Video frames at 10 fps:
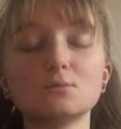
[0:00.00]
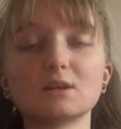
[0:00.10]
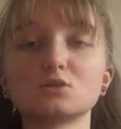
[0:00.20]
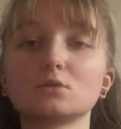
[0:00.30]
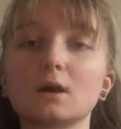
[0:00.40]

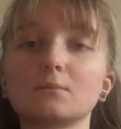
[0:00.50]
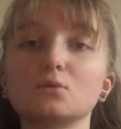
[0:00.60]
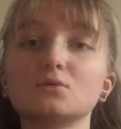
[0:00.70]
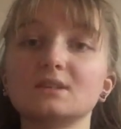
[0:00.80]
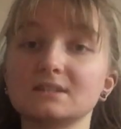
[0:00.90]
menstrual cup
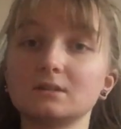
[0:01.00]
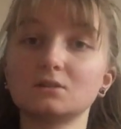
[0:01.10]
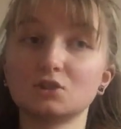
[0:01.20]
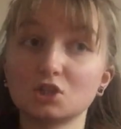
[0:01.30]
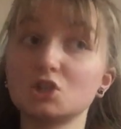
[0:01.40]
called the
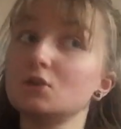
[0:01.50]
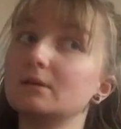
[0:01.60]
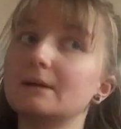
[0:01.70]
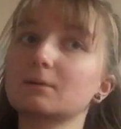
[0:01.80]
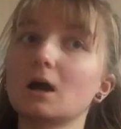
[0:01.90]

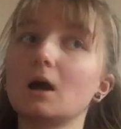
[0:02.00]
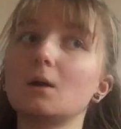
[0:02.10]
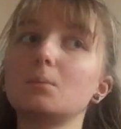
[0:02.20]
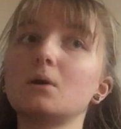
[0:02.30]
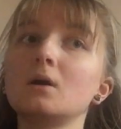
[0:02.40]
Tulip
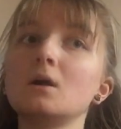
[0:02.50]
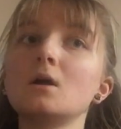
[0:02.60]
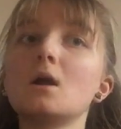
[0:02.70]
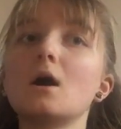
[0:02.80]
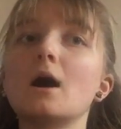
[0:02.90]
cup,
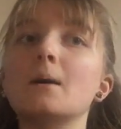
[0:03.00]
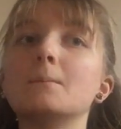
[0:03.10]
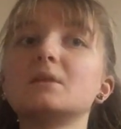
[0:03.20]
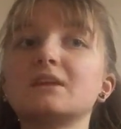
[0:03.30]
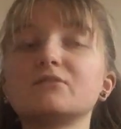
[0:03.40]

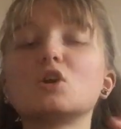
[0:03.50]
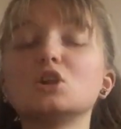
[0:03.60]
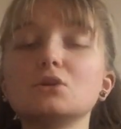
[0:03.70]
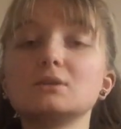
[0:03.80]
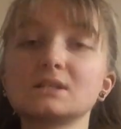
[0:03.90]
but they've got a
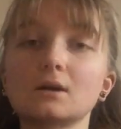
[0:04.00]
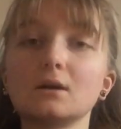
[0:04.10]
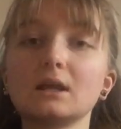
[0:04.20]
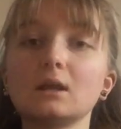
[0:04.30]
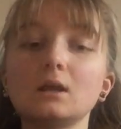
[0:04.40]
new
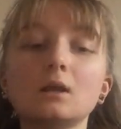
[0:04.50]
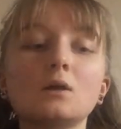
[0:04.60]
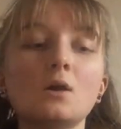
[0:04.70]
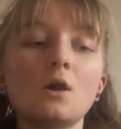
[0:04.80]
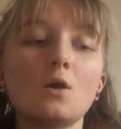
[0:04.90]
design
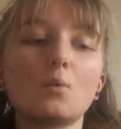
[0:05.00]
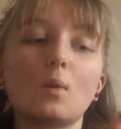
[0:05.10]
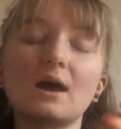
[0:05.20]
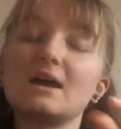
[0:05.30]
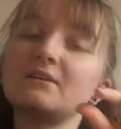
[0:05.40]

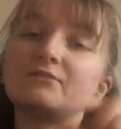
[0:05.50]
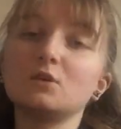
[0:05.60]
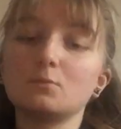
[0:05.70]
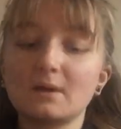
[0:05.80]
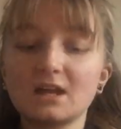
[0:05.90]
where if
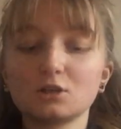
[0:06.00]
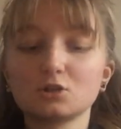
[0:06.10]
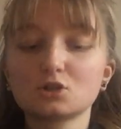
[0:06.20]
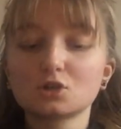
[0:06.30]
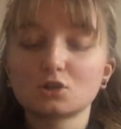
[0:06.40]
you
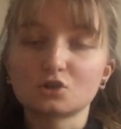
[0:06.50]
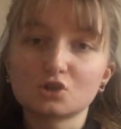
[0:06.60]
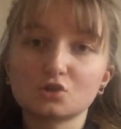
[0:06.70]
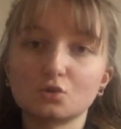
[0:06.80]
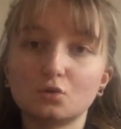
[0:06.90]
pinch the
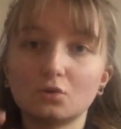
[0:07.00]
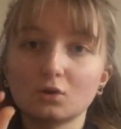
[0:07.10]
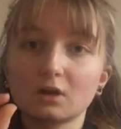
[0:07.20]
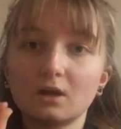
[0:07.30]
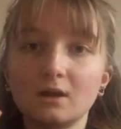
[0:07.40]

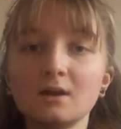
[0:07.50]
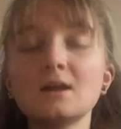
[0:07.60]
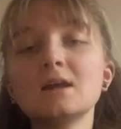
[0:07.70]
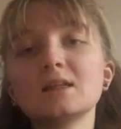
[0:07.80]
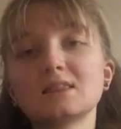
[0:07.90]
stalk,
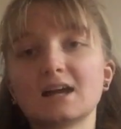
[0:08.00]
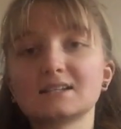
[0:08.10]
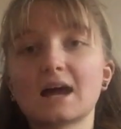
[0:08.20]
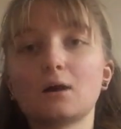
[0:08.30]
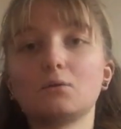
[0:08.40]

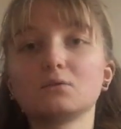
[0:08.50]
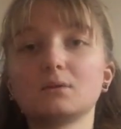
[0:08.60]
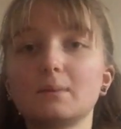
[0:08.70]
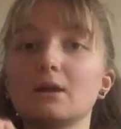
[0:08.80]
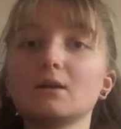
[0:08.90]
that's how
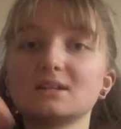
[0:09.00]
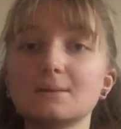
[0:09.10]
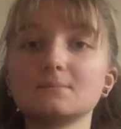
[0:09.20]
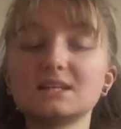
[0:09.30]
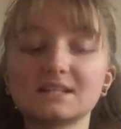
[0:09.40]
the period
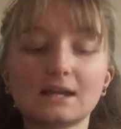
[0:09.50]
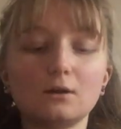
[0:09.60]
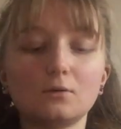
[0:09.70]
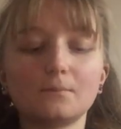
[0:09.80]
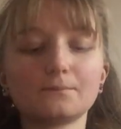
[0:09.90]
empties
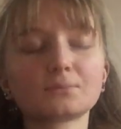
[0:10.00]
out,